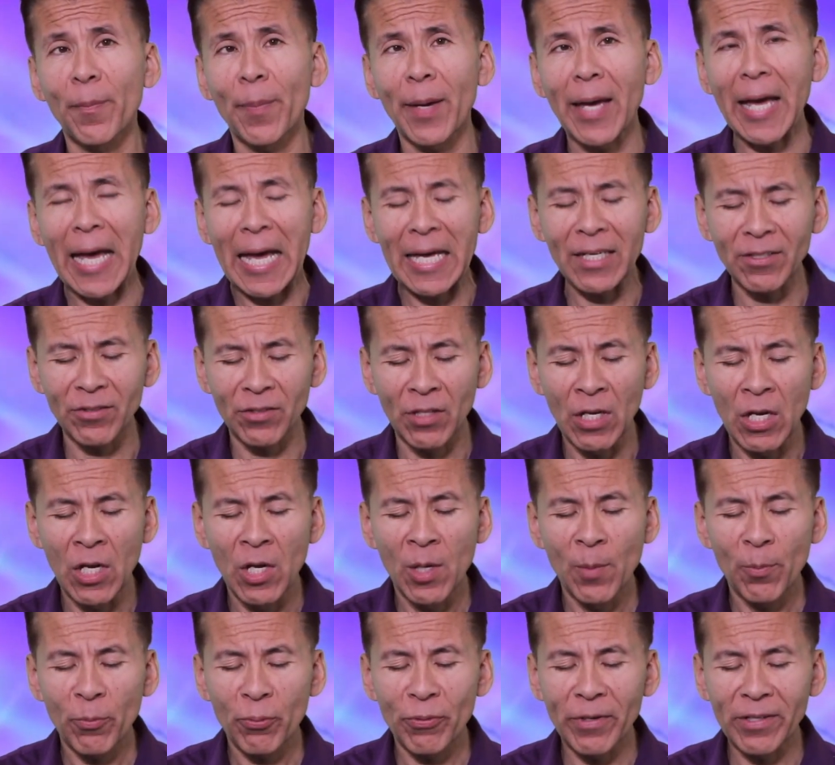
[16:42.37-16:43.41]
past,
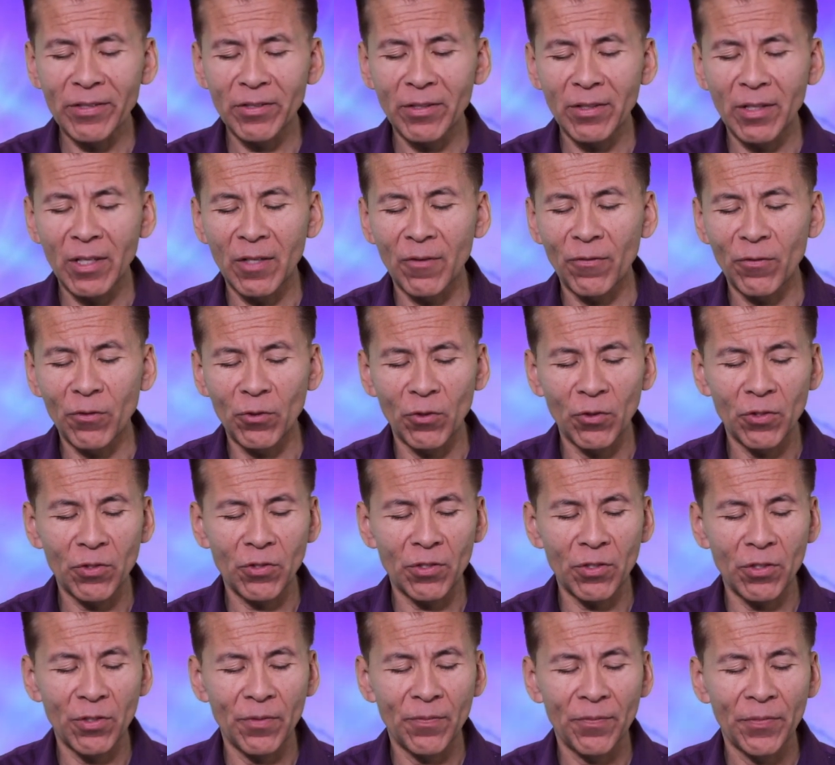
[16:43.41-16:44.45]
present, and
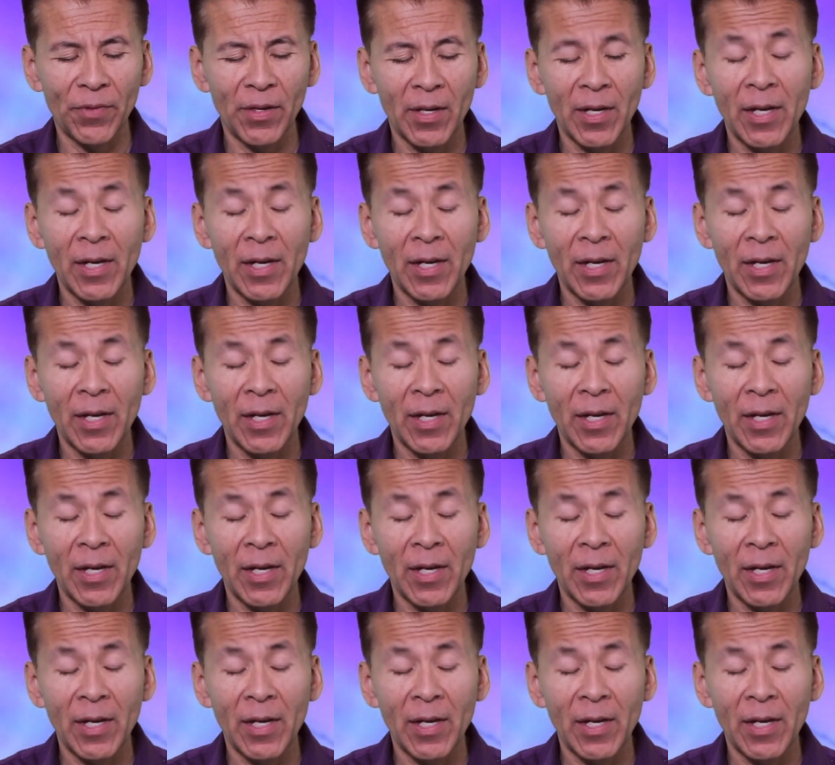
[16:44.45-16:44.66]
future.